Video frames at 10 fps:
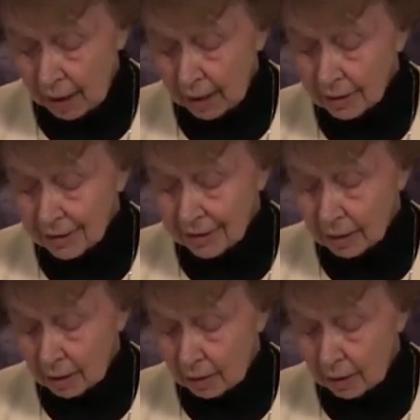
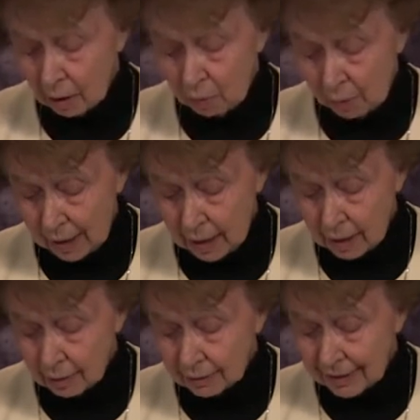us the
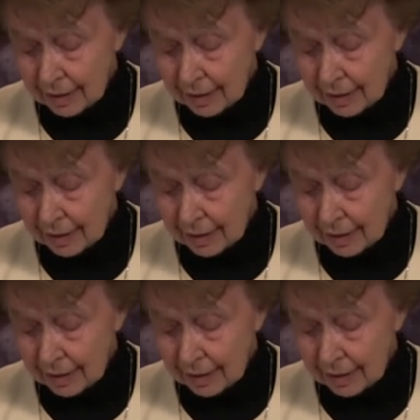way